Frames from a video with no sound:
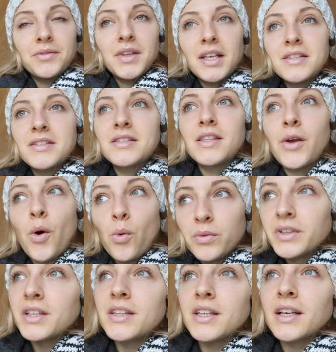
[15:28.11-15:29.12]
That's the
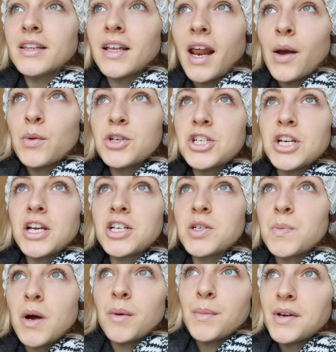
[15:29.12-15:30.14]
only thing that I would change
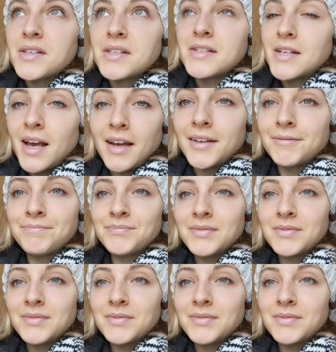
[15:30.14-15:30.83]
about my stay,